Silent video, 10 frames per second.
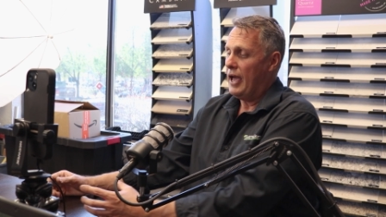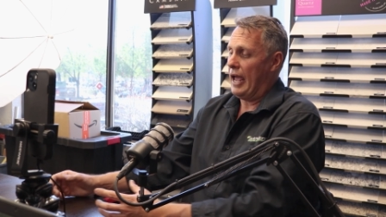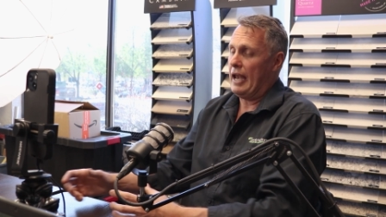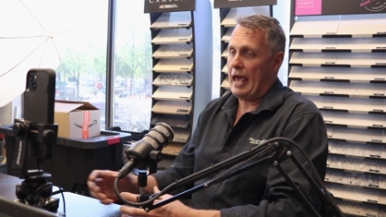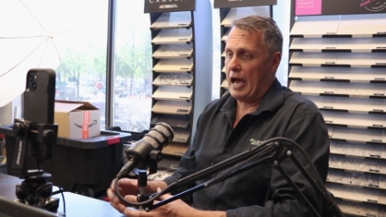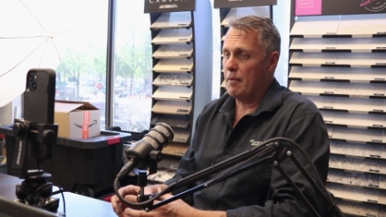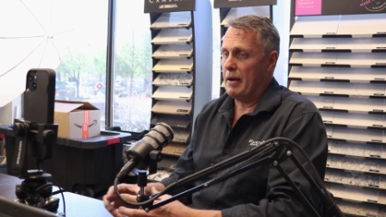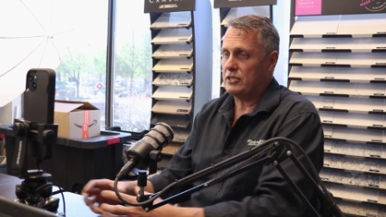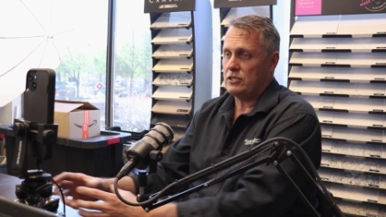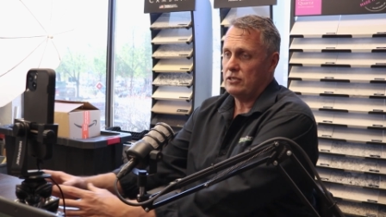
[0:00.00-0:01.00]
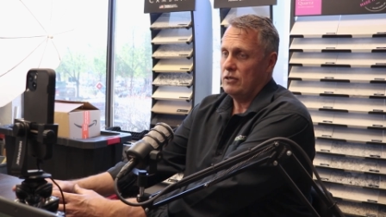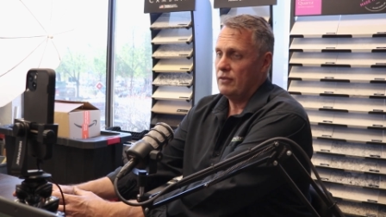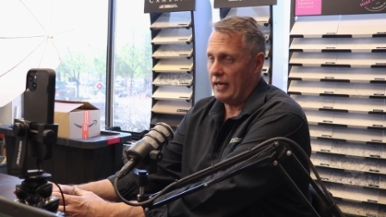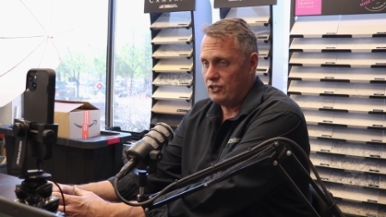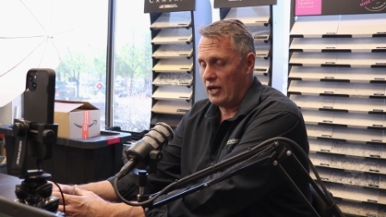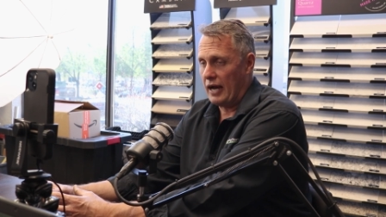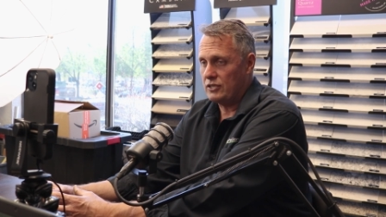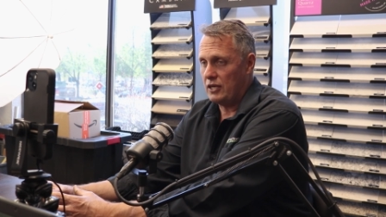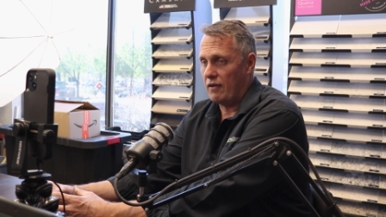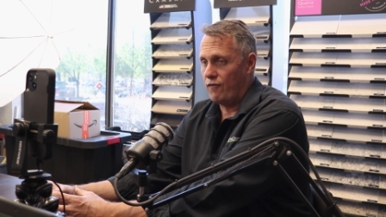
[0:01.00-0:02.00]
and how much they're
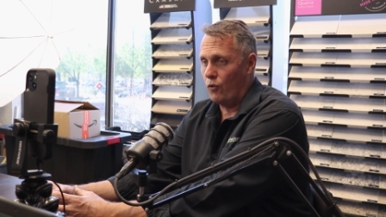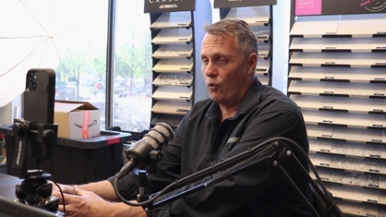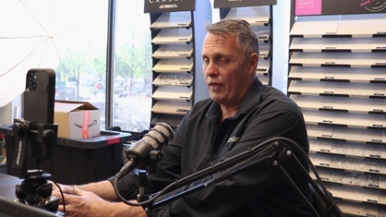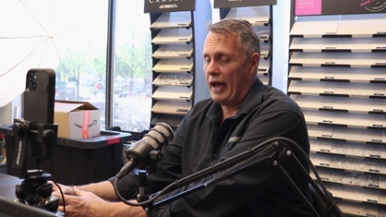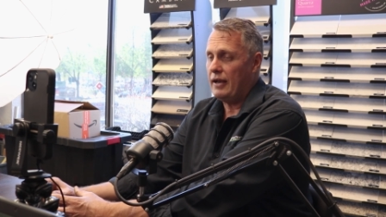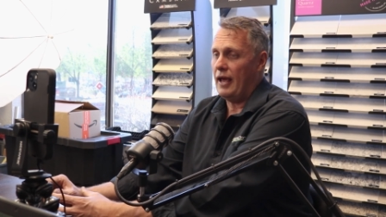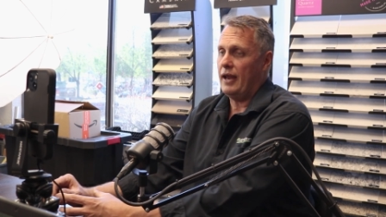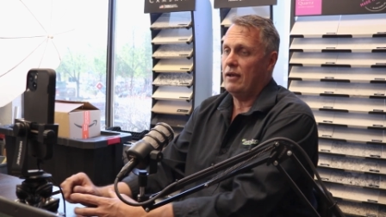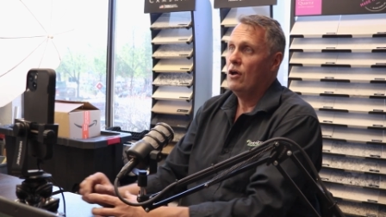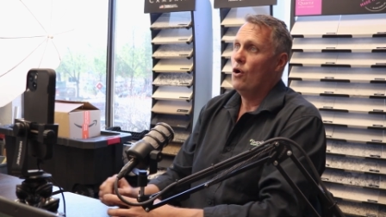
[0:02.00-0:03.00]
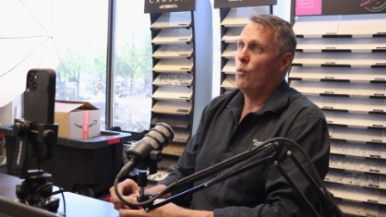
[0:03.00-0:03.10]
charging for that and